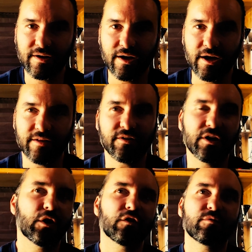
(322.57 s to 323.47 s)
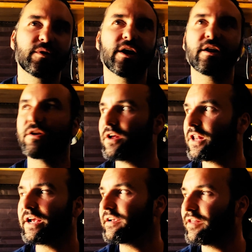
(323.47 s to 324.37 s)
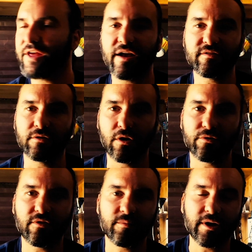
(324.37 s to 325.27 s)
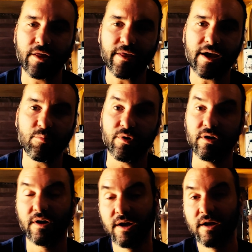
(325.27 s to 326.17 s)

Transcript: It's going to cost me, I don't know, like $1,000 or something like that, but